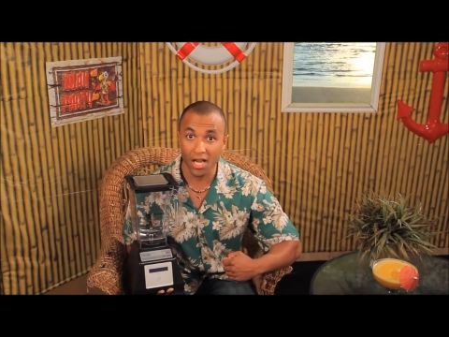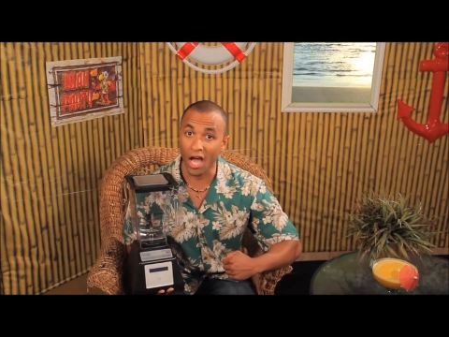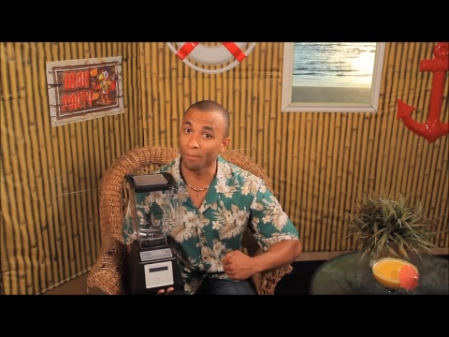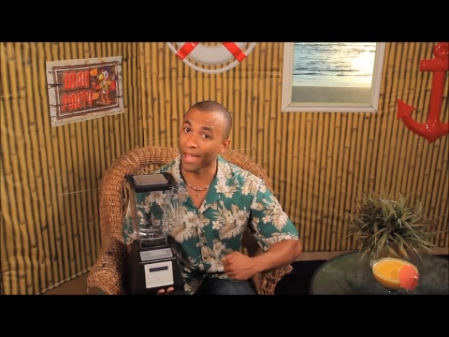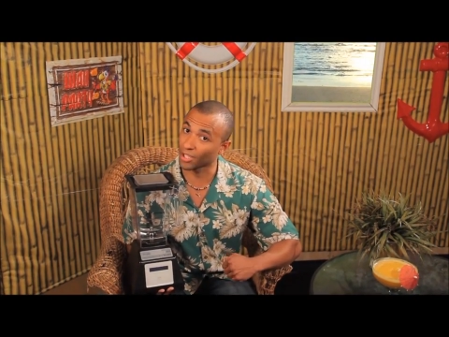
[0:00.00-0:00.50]

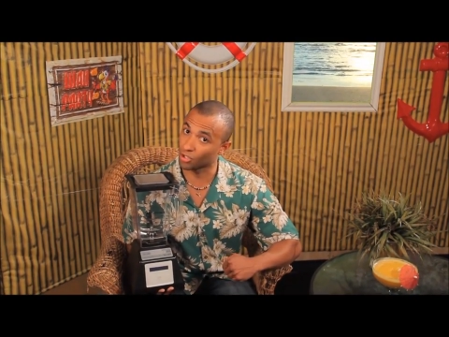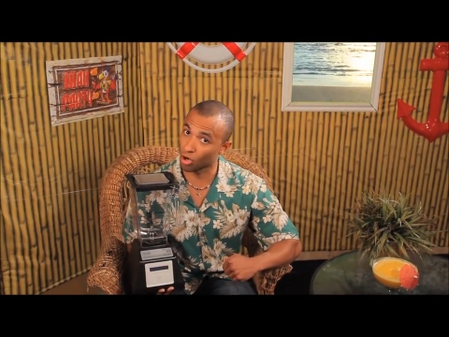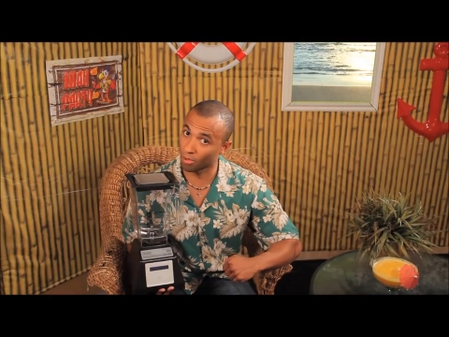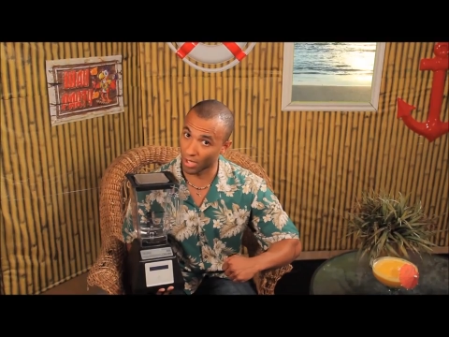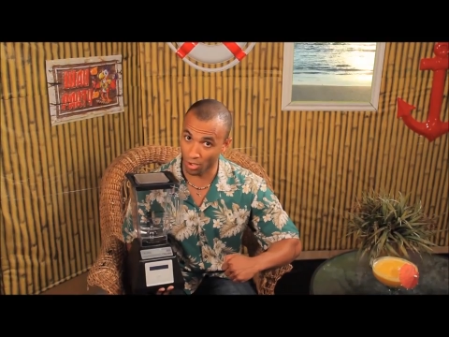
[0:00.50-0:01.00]
Now back at
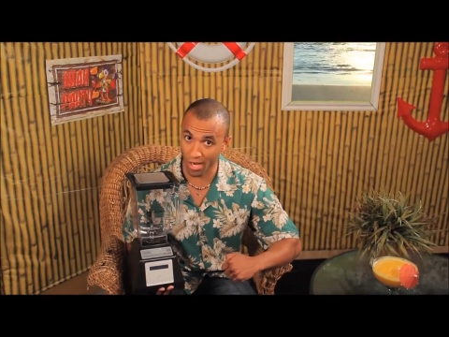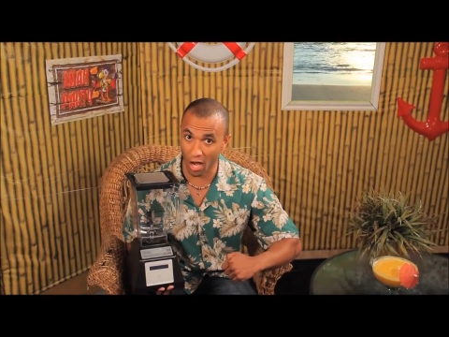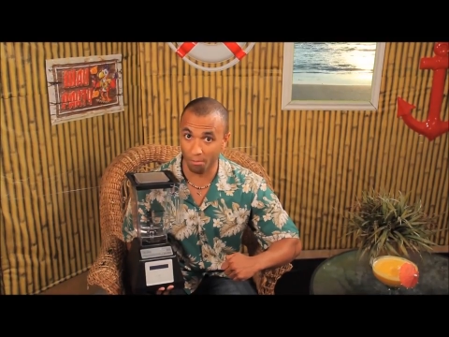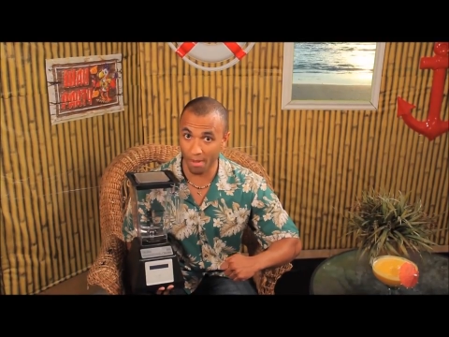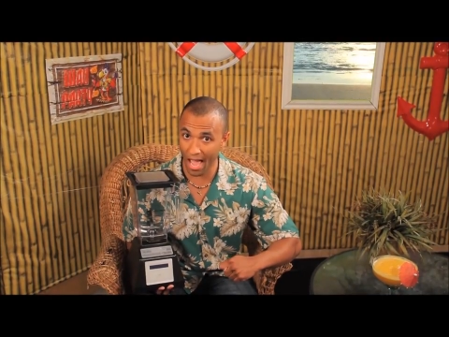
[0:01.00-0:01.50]
your blender.
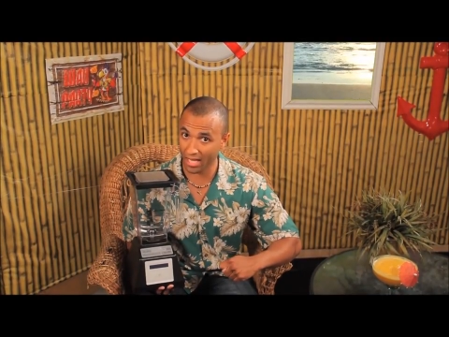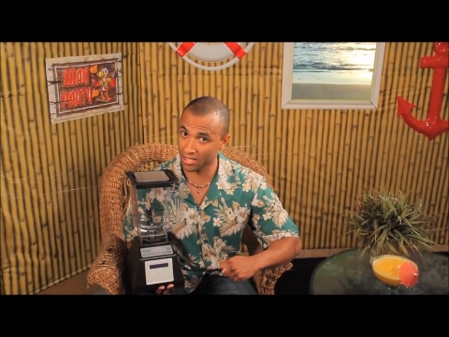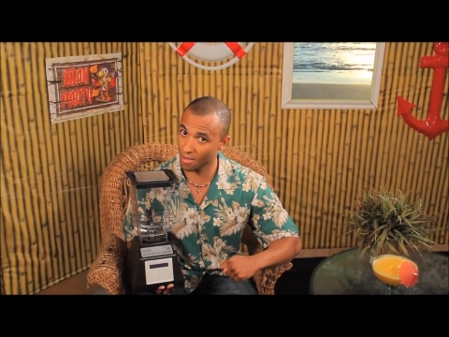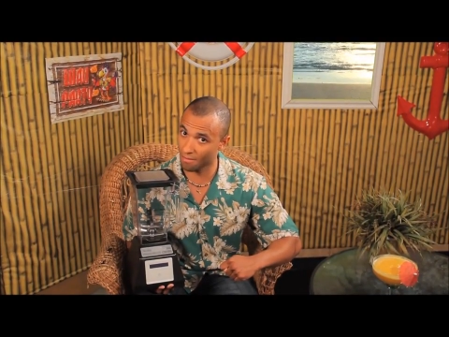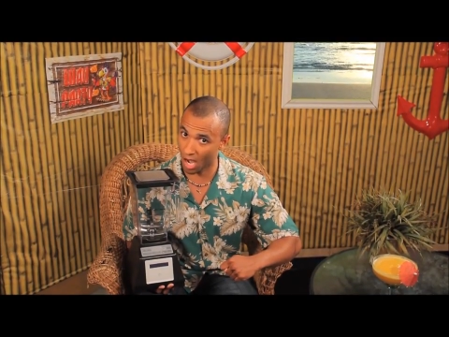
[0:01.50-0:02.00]
Now
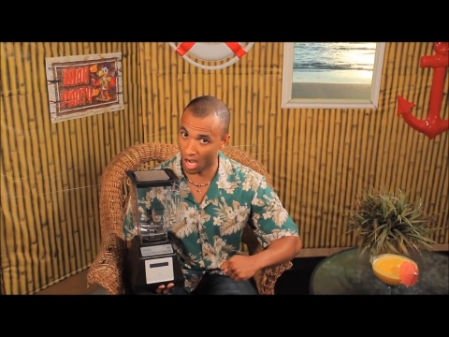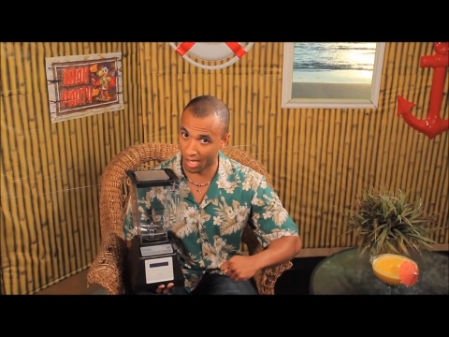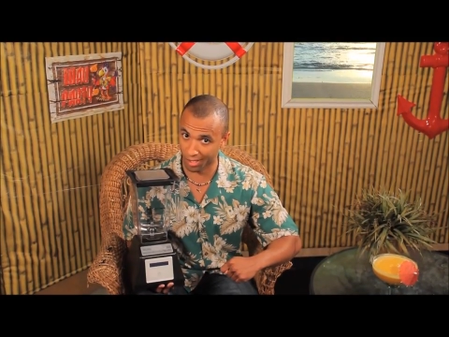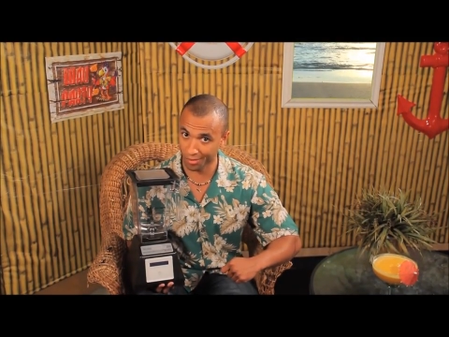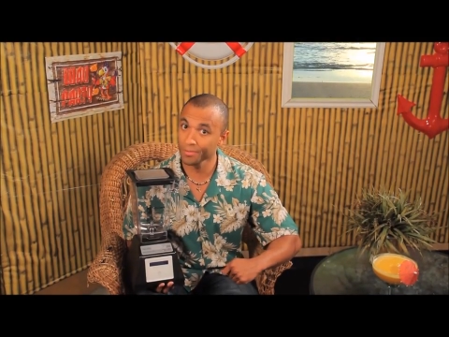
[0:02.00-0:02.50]
back to mine.